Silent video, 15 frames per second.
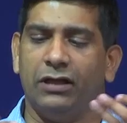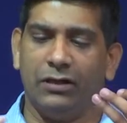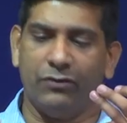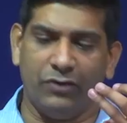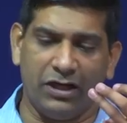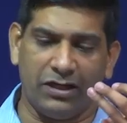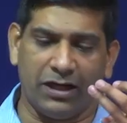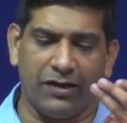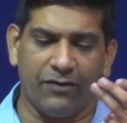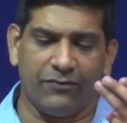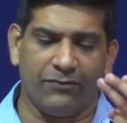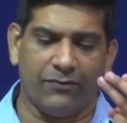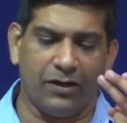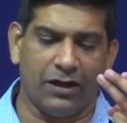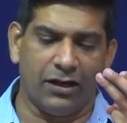We kind
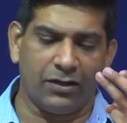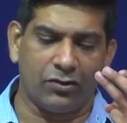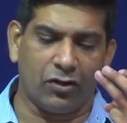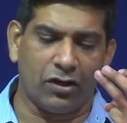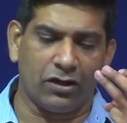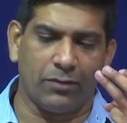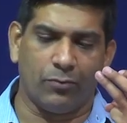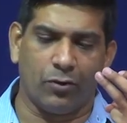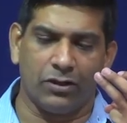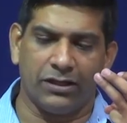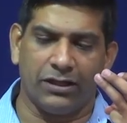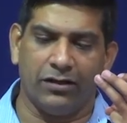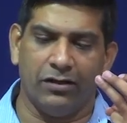of talked about that a